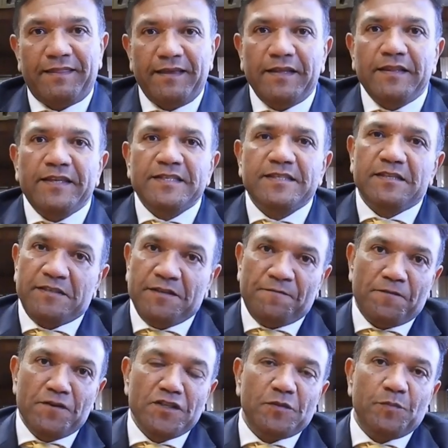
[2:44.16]
I think there's a
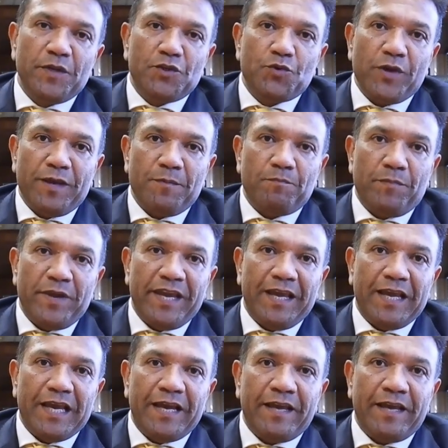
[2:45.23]
difference between being